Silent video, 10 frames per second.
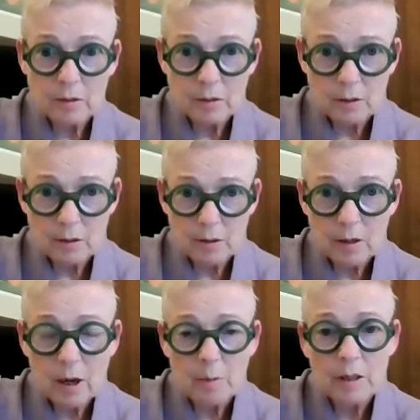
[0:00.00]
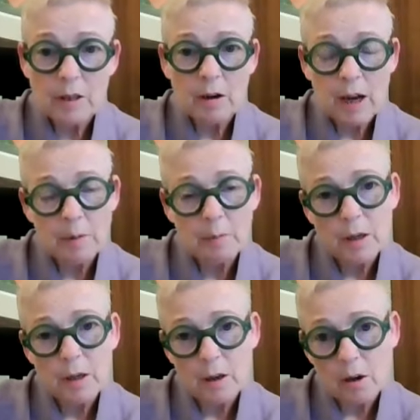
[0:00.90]
I mean, there had
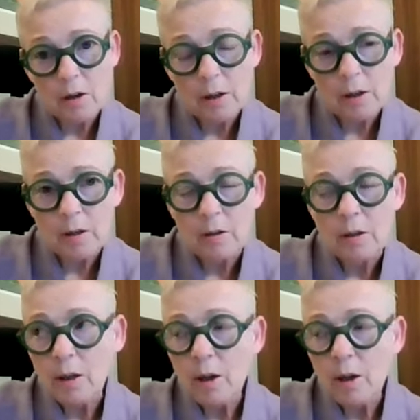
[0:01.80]
been an earlier